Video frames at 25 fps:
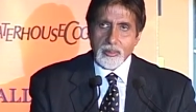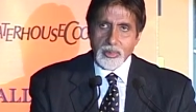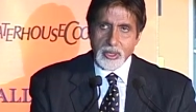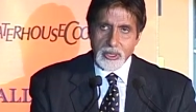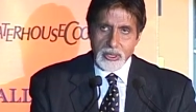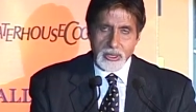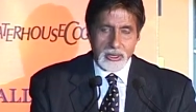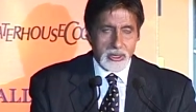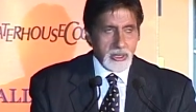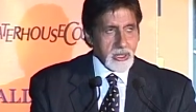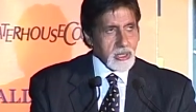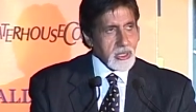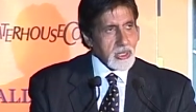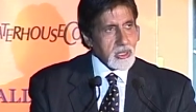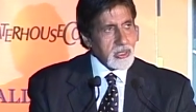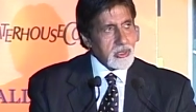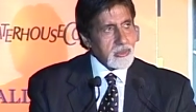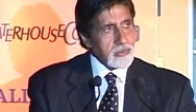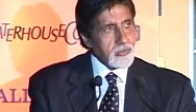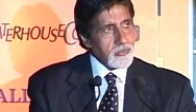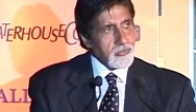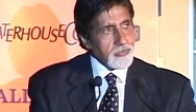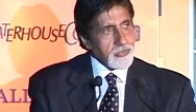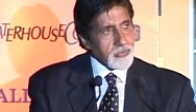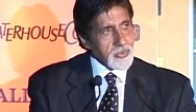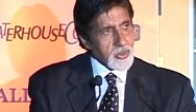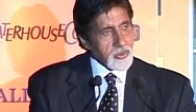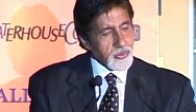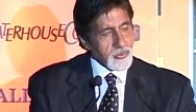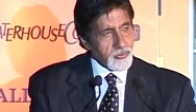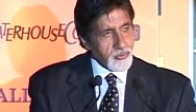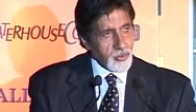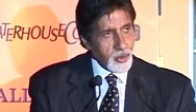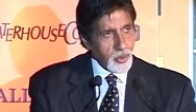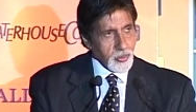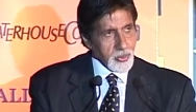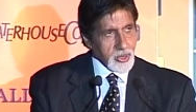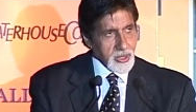but indeed
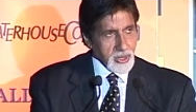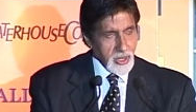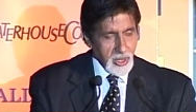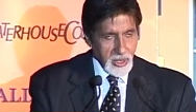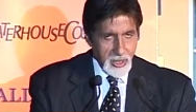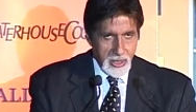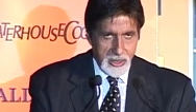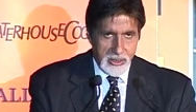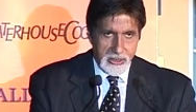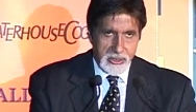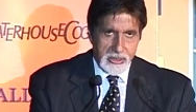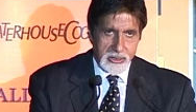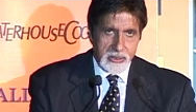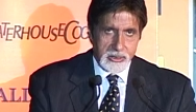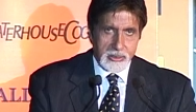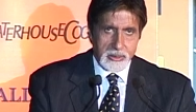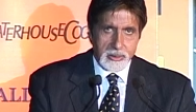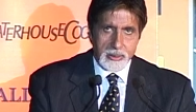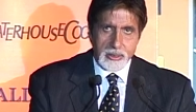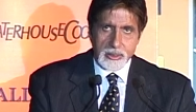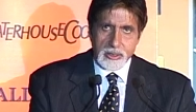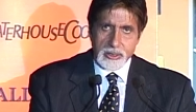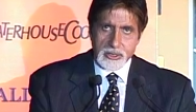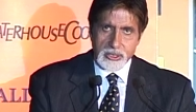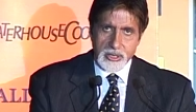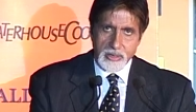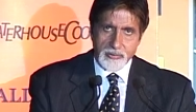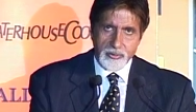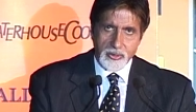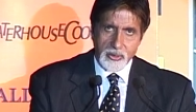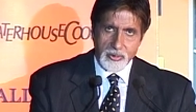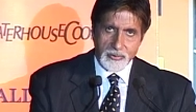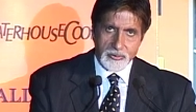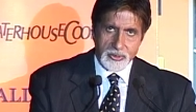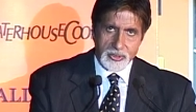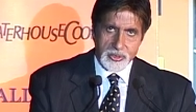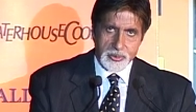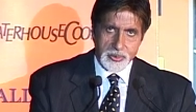forming, as
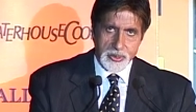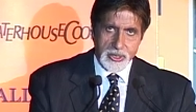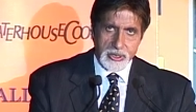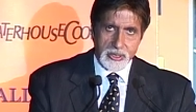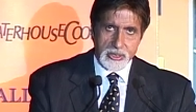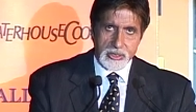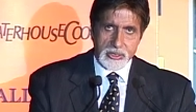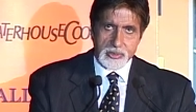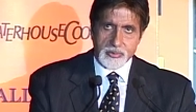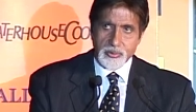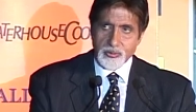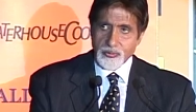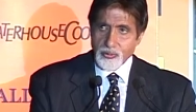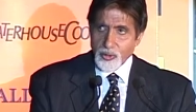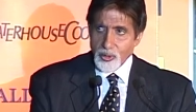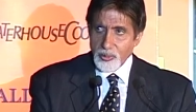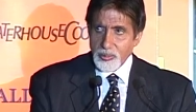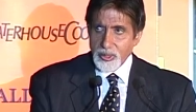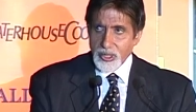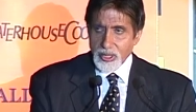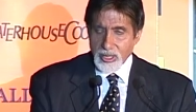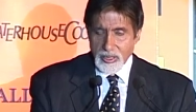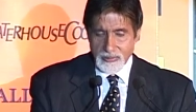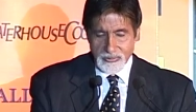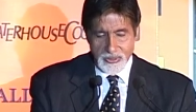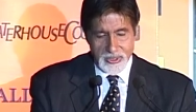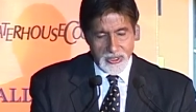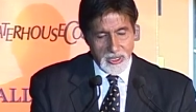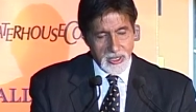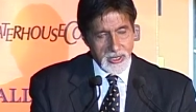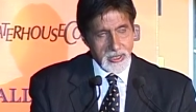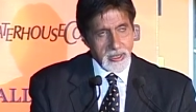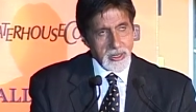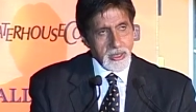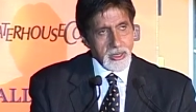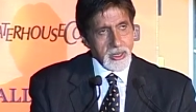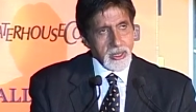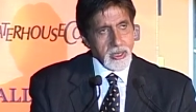several of the speakers before me have
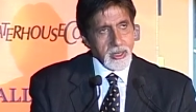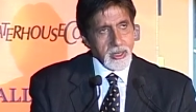said,